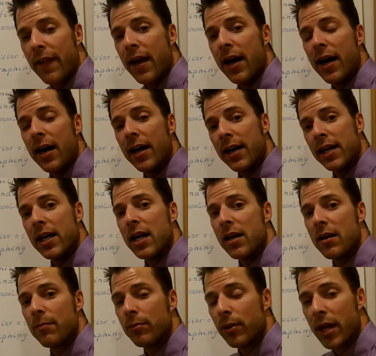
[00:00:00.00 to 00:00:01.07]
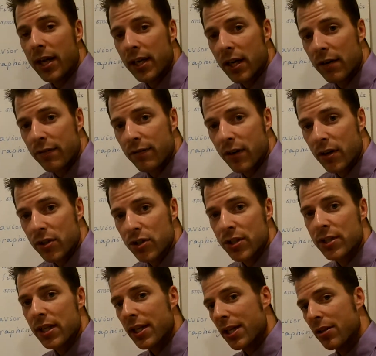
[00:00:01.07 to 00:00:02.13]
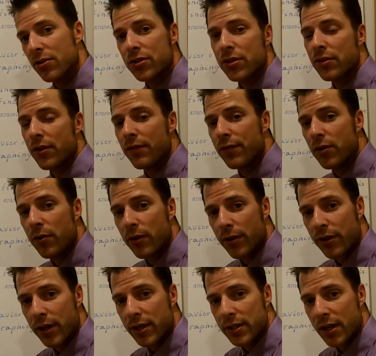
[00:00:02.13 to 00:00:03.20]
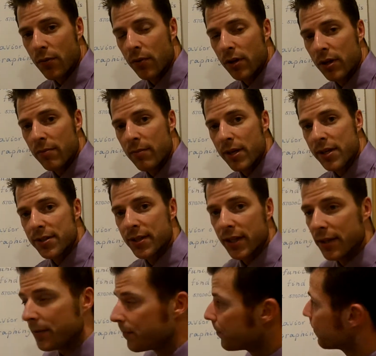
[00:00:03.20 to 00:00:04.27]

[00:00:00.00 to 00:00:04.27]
and plotting our functions, and then there's a few other things that we're going to mix in.